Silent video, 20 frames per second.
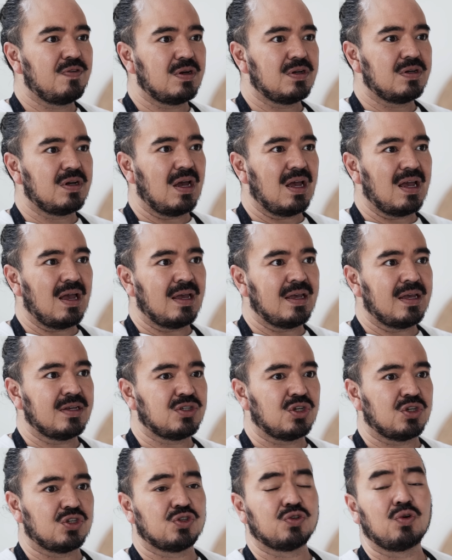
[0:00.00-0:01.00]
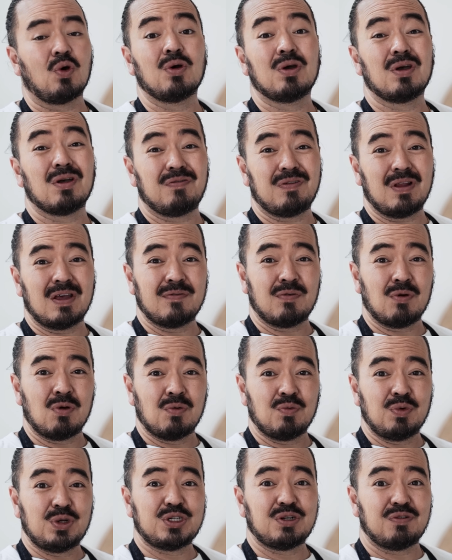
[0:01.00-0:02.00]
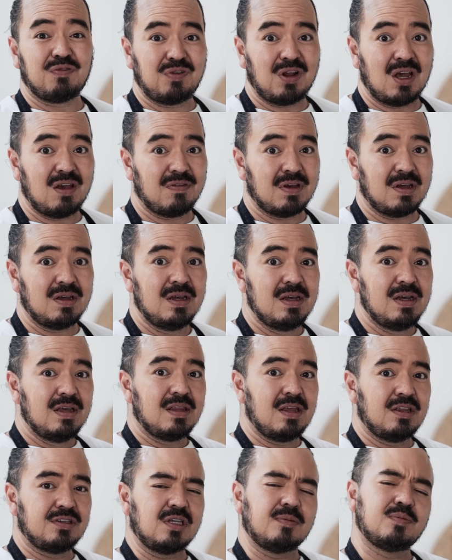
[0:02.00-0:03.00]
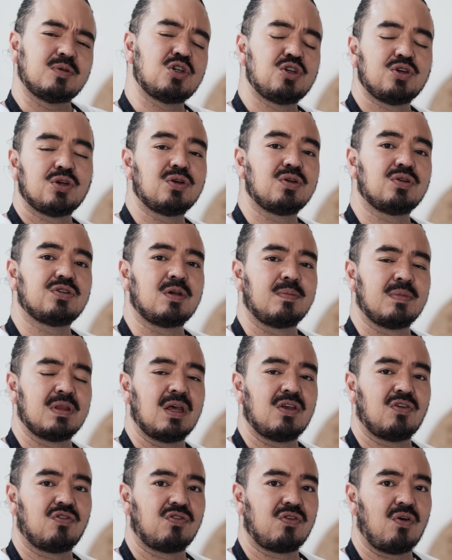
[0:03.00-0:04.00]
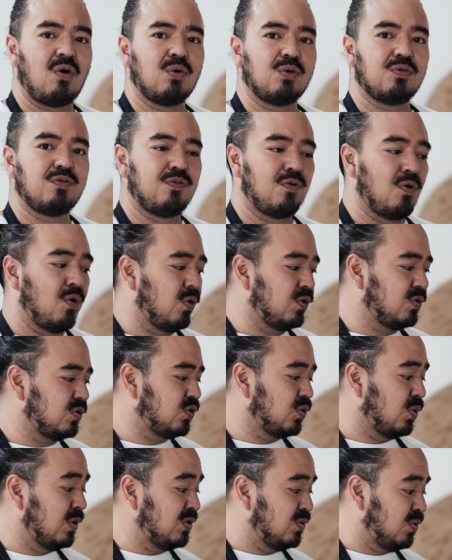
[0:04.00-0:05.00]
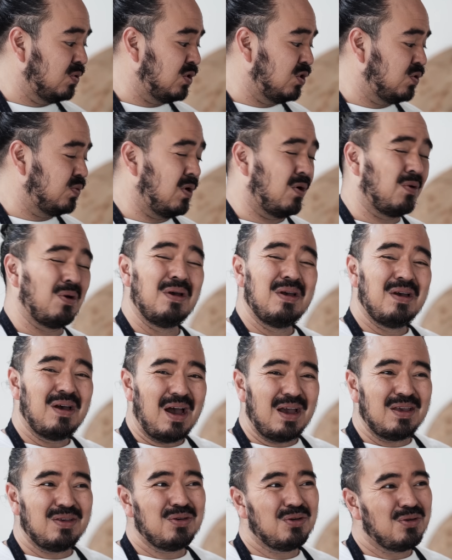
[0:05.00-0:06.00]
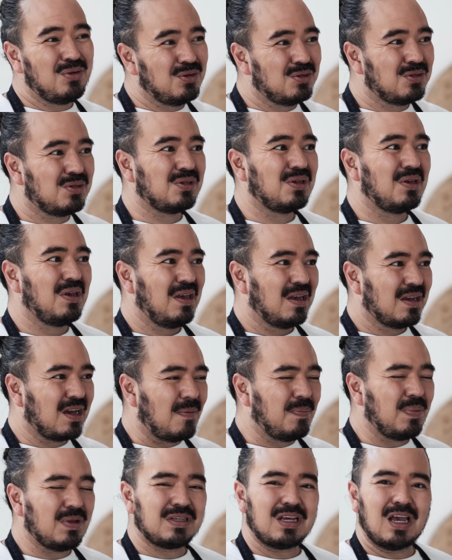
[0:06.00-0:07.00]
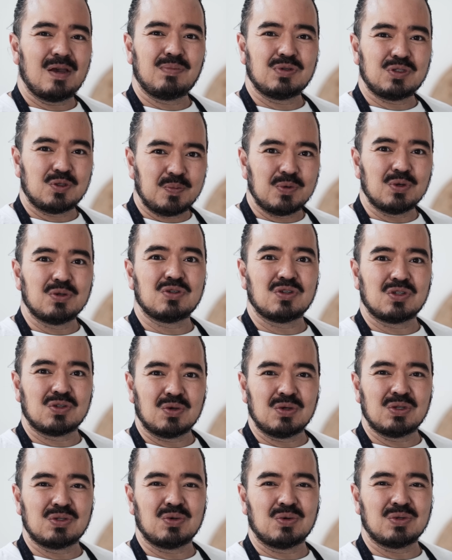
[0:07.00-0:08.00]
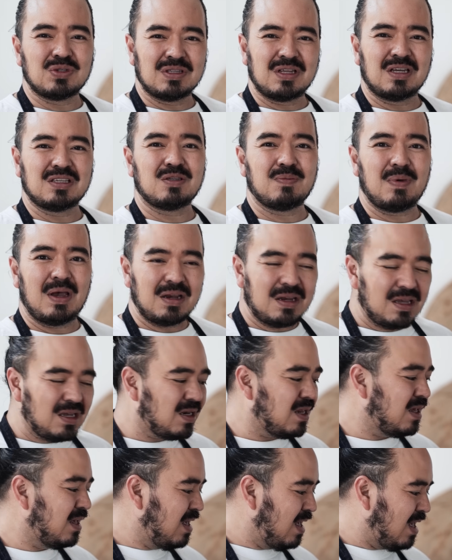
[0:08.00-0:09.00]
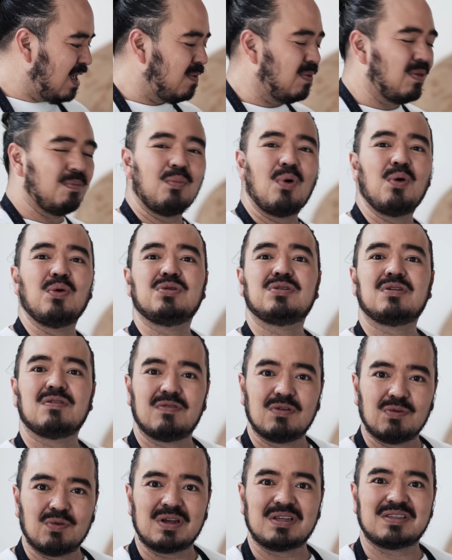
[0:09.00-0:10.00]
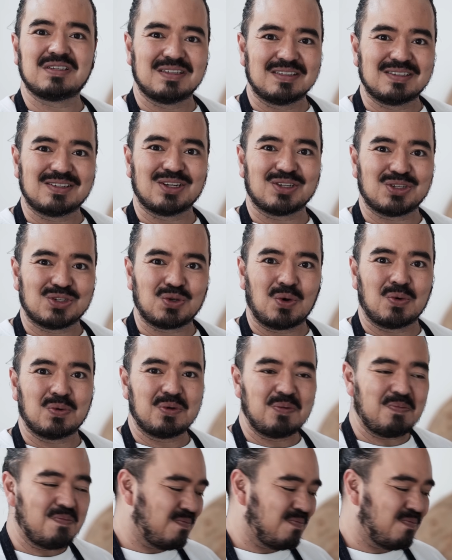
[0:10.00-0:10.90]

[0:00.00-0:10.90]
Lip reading: a, I guess, a stronger flavor or a richer flavor, then substitute some of that salt for soy sauce as well. I use a couple of tablespoons of soy sauce and that's about it. And most of the rest is just salt.